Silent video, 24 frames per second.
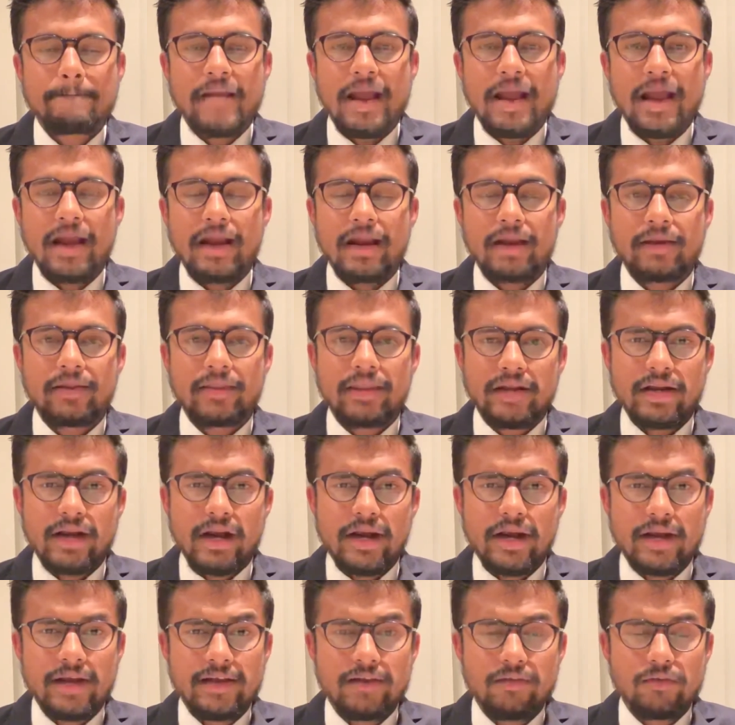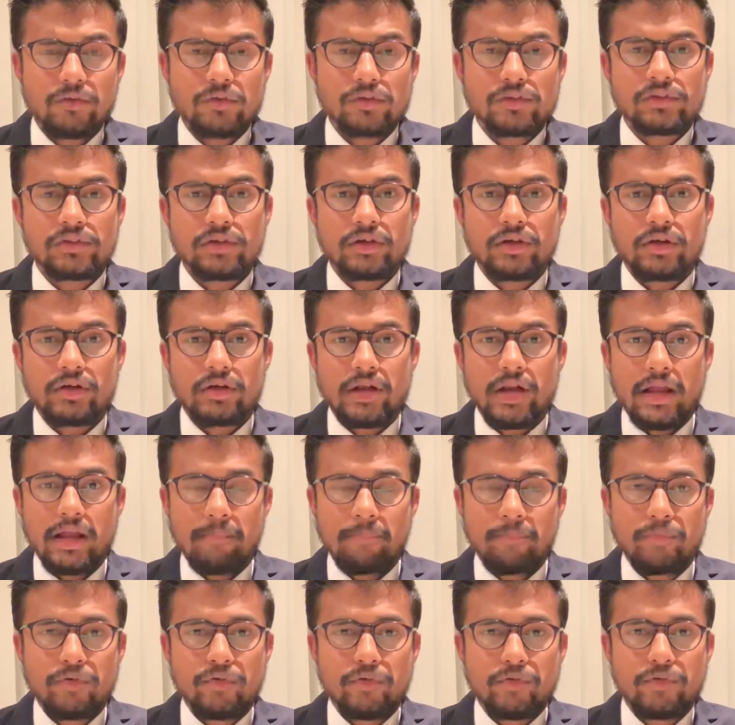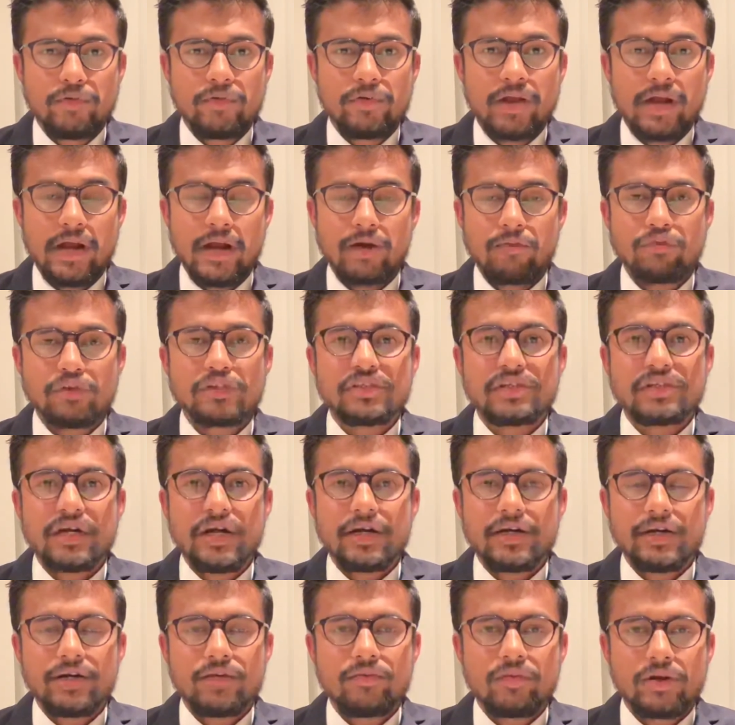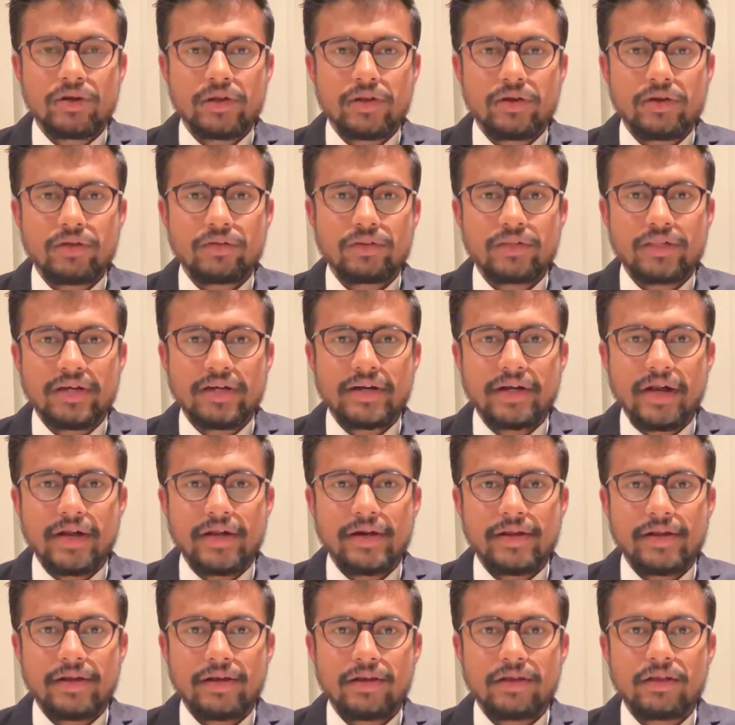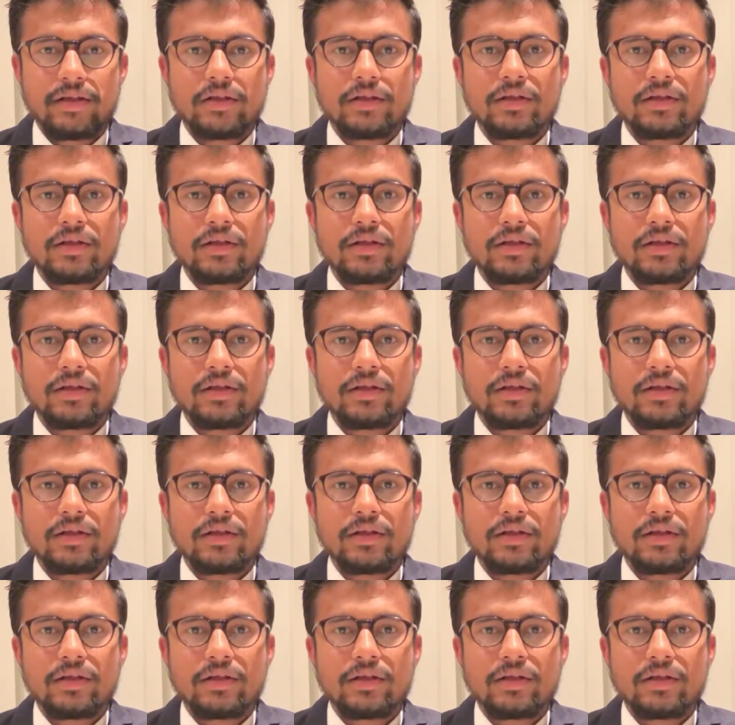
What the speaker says: and that idea was approved, and we started working on that idea.